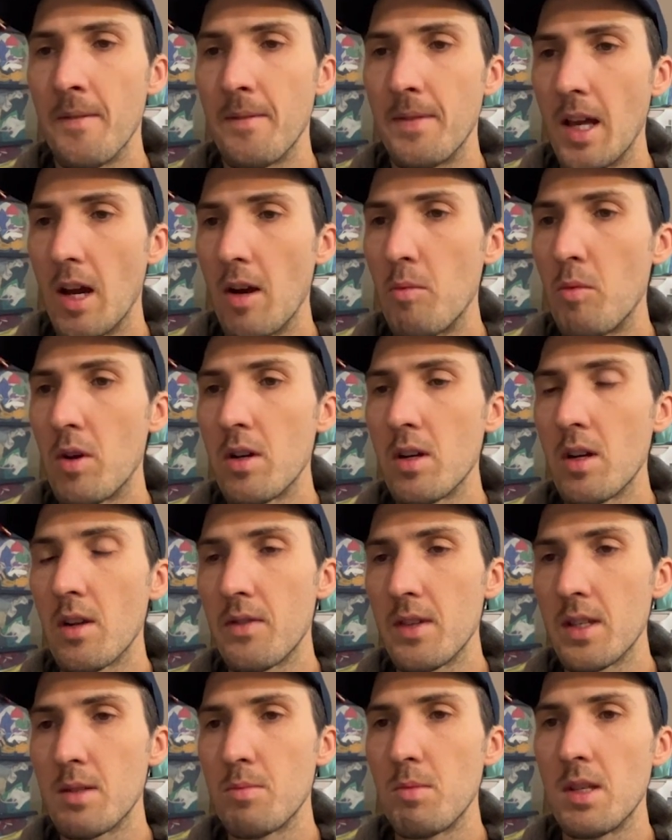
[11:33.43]
Now I'm wondering if
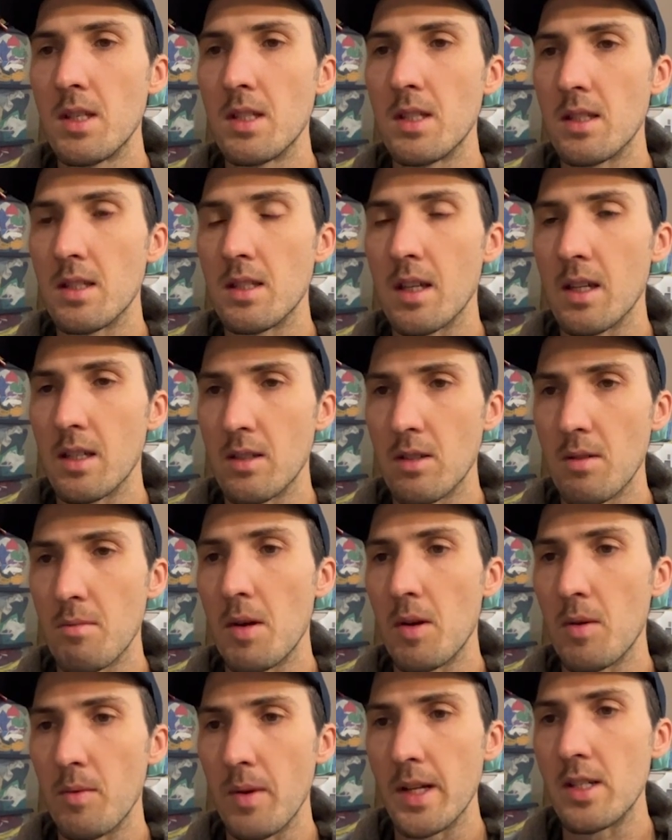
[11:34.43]
this means it's like
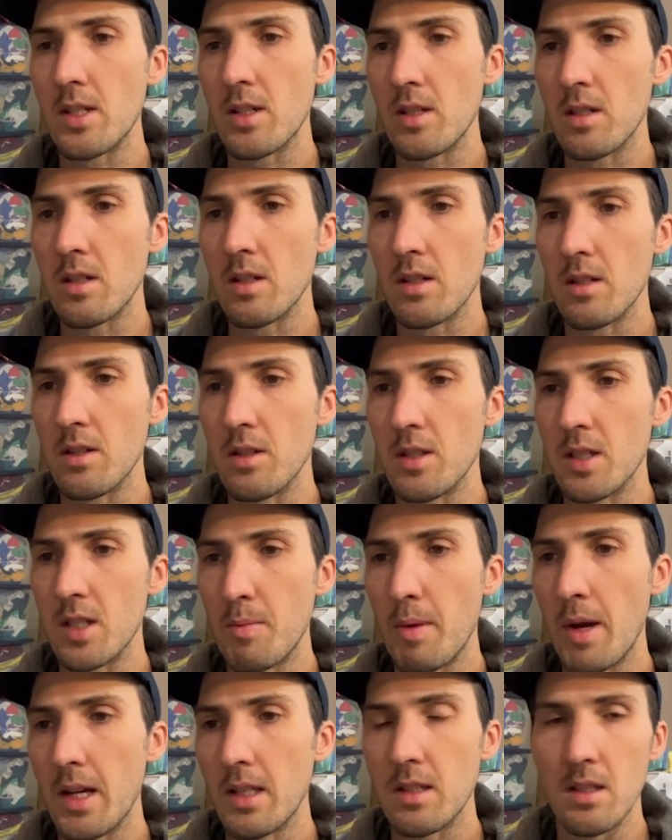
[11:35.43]
somehow registered or
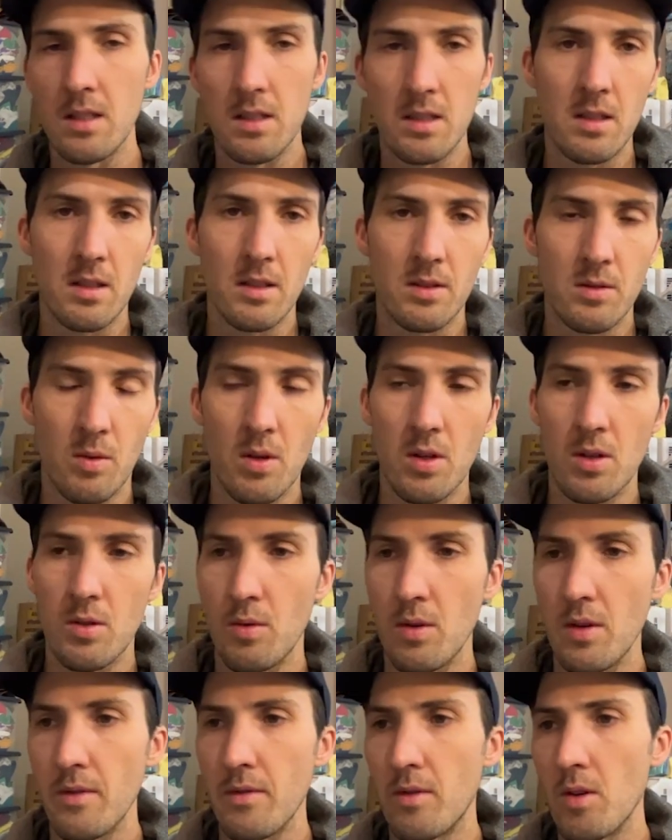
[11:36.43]
inspected until
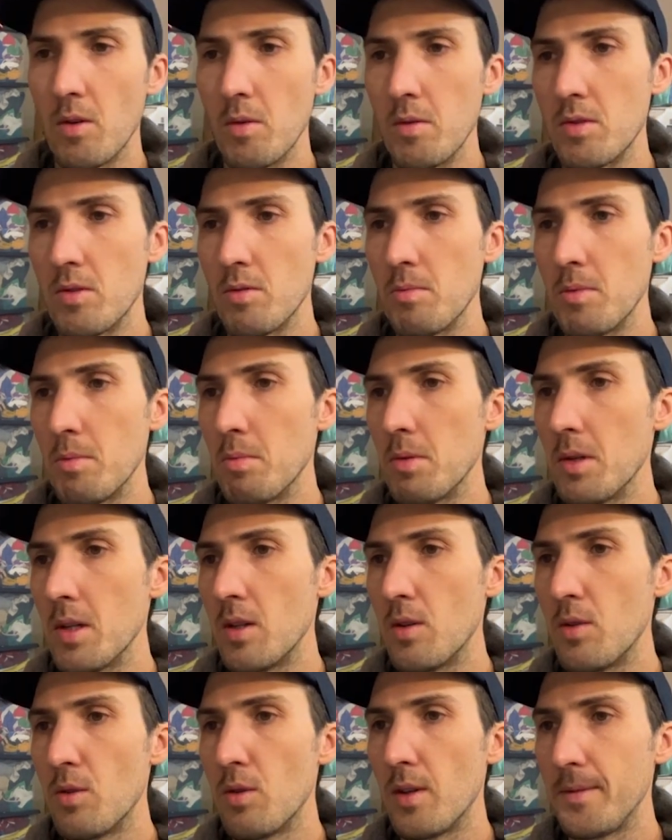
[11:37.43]
2024, which would be pretty
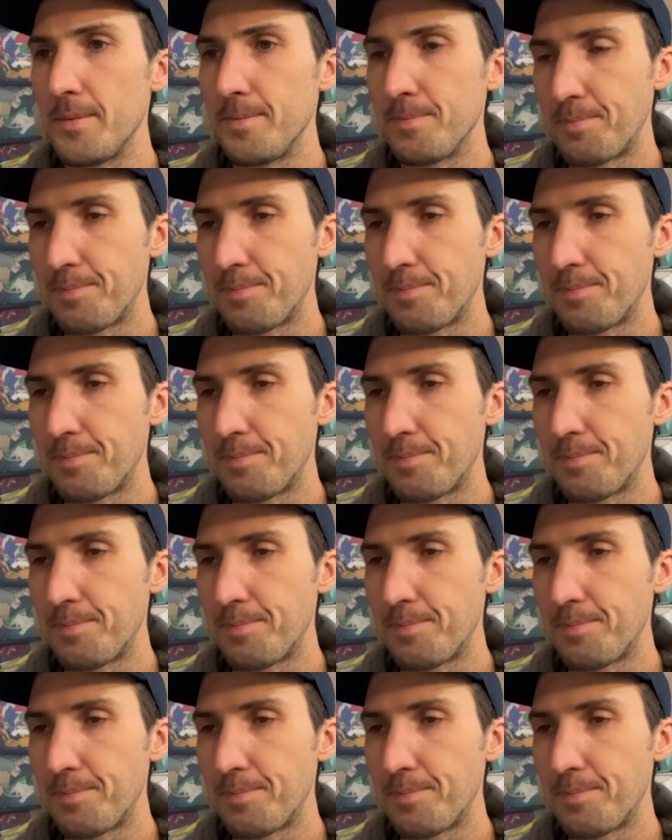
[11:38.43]
cool.